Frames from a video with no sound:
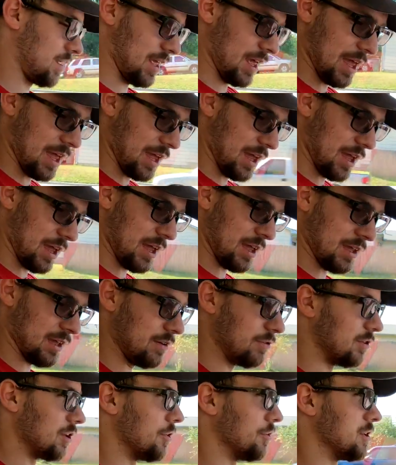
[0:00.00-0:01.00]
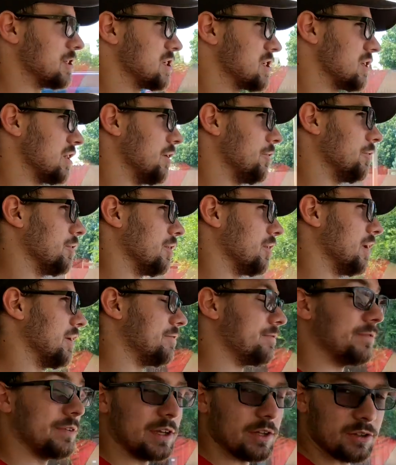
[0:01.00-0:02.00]
And even though it's slower,
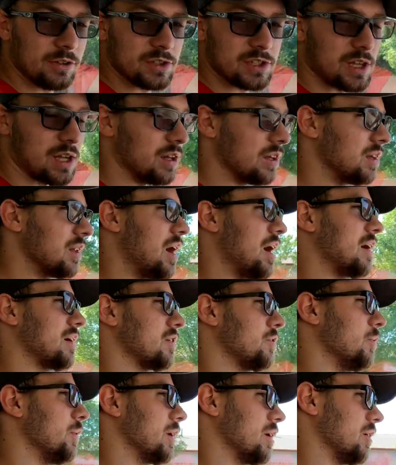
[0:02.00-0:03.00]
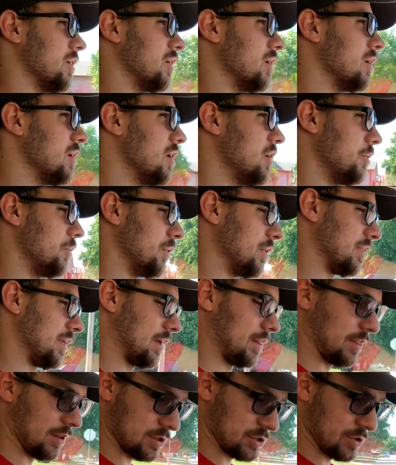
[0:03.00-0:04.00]
it feels a lot quicker with
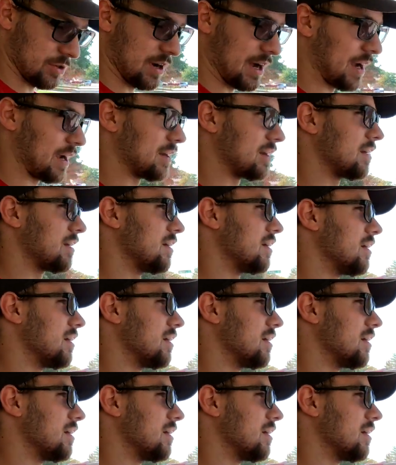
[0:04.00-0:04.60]
like the direct